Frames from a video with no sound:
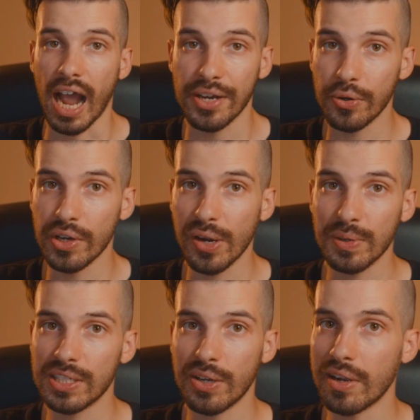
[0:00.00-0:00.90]
I don't know
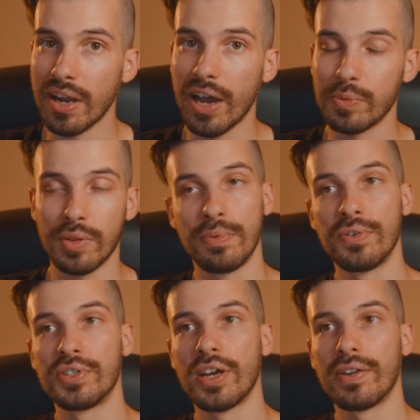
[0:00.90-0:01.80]
what's going on with
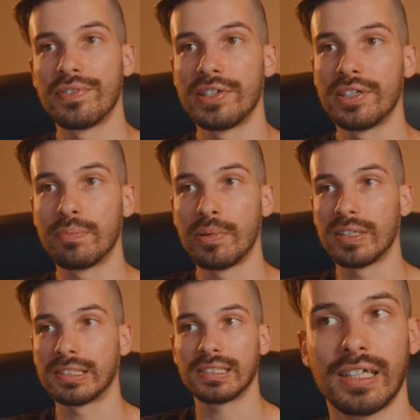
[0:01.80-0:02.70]
BougeRV,
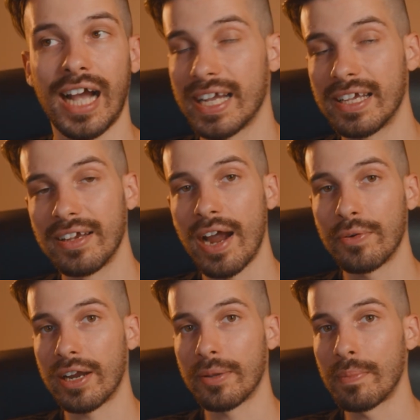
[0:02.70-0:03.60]
but I cannot
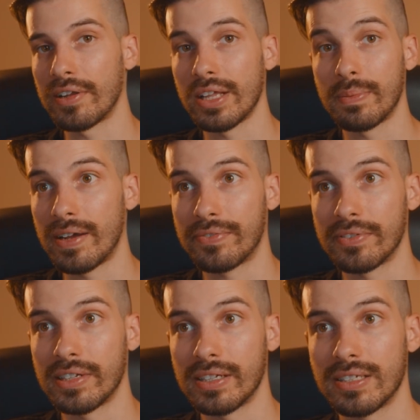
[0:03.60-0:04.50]
recommend them after
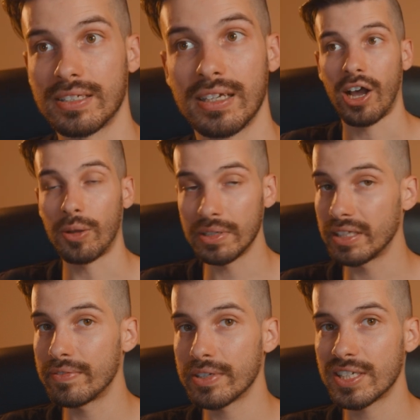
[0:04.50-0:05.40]
this. I'll be
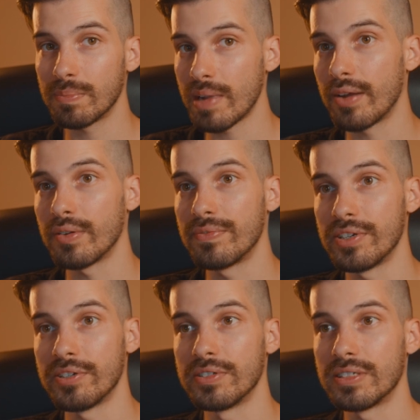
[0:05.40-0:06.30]
leaving some bad
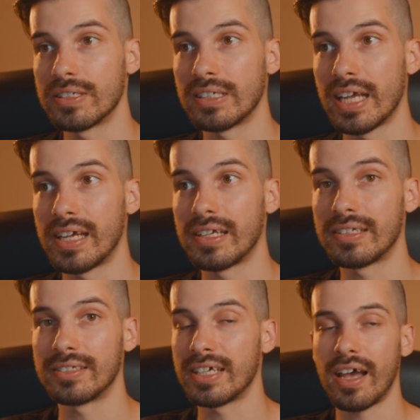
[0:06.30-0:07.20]
reviews, and
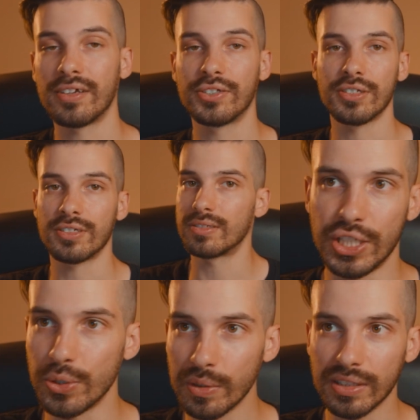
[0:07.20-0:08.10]
yeah, just
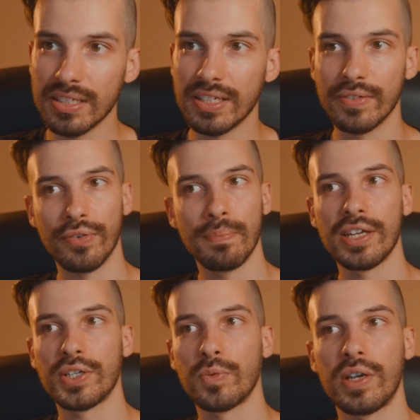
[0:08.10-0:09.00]
do with this
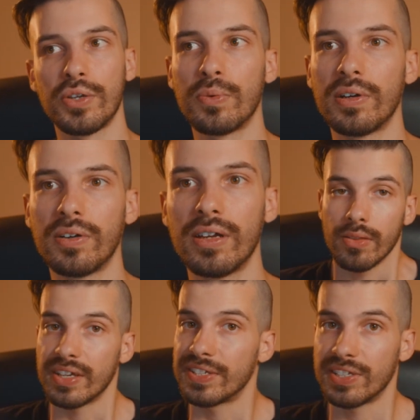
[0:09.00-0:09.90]
information what you will.
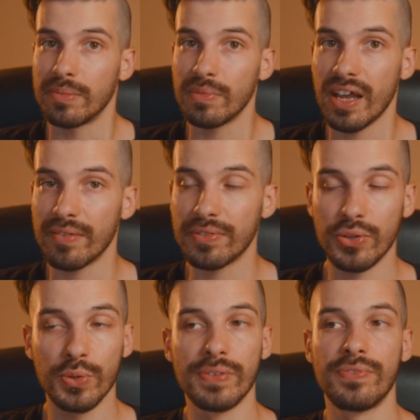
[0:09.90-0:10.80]
They seem to have
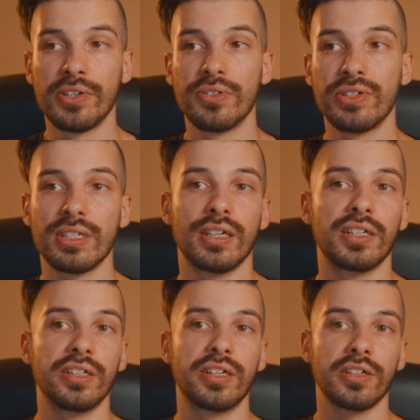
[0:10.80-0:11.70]
good reviews and
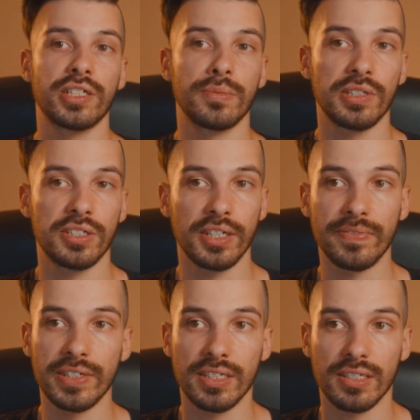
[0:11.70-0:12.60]
good customer
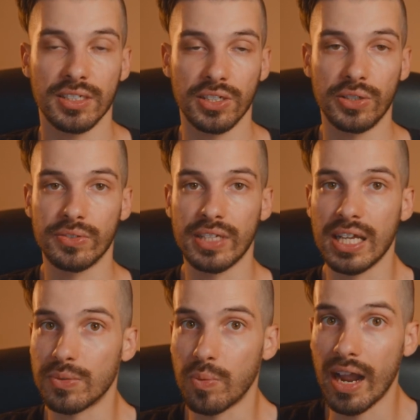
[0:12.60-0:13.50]
service, so
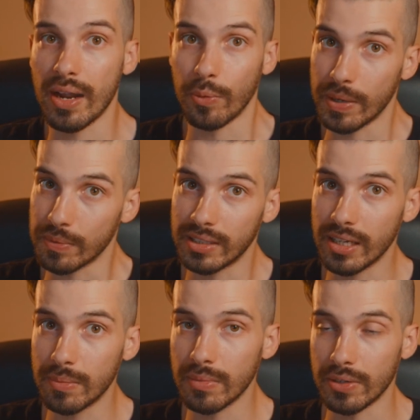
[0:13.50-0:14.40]
that's why I went with
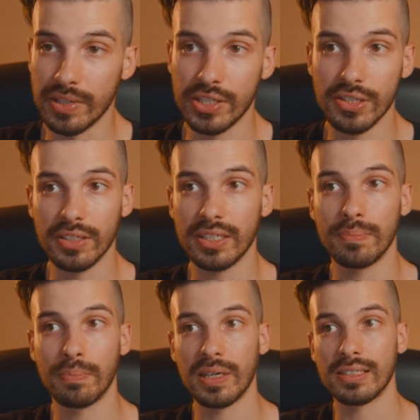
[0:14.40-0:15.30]
them originally.
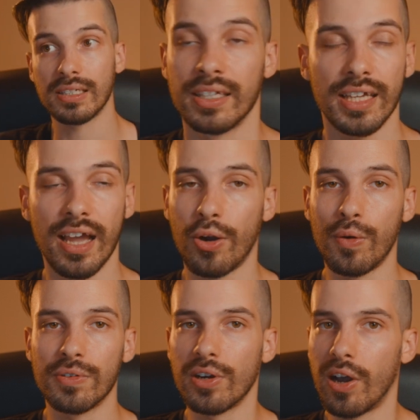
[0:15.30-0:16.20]
But yeah,
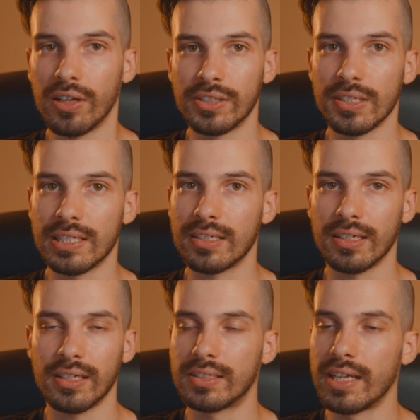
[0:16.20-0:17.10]
overall, just
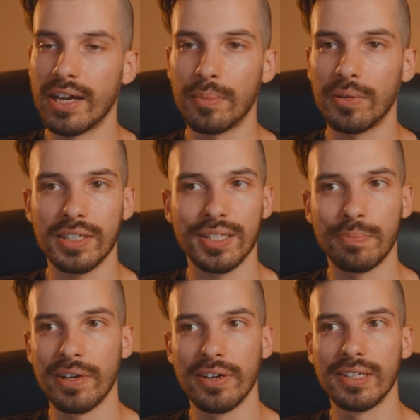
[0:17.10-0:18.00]
a terrible
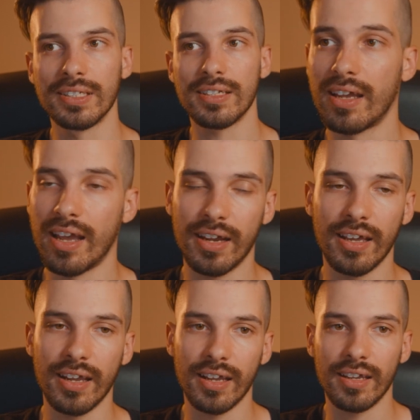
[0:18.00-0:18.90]
experience, a
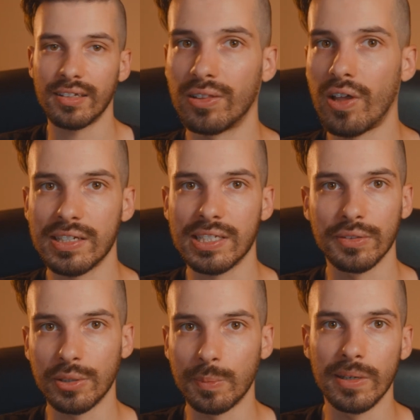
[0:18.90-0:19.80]
headache, lost a
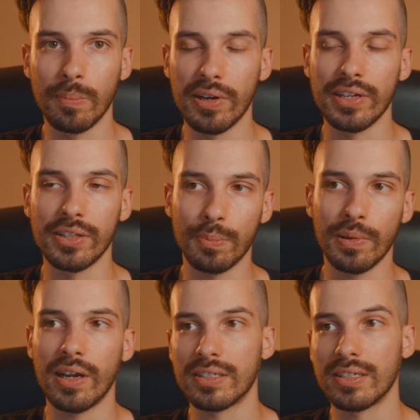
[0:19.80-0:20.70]
little bit of money in the
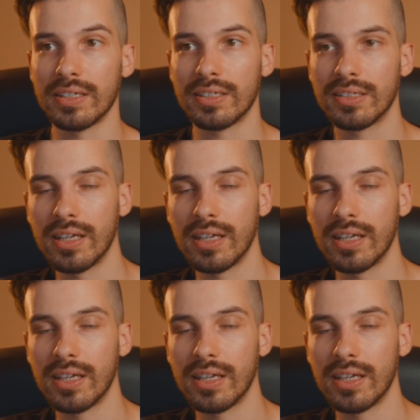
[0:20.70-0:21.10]
process.